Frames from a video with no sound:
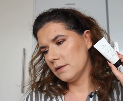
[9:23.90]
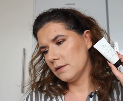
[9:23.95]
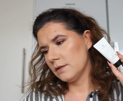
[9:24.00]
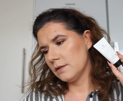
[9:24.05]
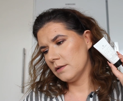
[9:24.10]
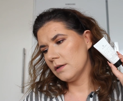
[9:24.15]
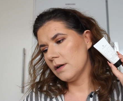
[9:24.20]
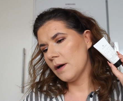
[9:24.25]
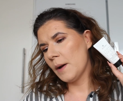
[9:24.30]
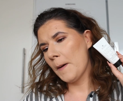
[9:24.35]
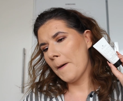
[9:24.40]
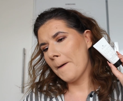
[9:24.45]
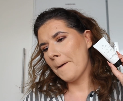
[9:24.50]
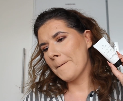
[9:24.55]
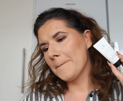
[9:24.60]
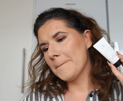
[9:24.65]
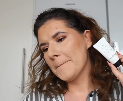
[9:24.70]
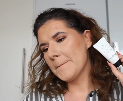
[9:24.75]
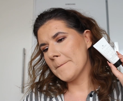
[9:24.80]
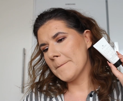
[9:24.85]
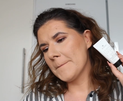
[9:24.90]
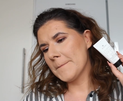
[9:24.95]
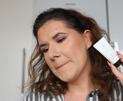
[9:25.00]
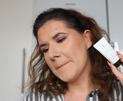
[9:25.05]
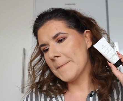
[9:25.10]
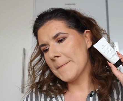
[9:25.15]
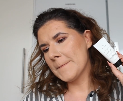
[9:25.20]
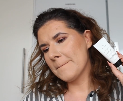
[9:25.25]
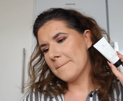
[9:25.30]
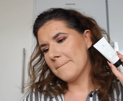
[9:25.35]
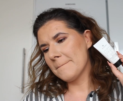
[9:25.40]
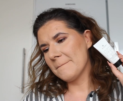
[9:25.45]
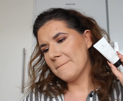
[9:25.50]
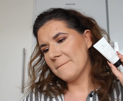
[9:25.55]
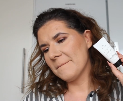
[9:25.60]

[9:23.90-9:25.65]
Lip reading: (silence)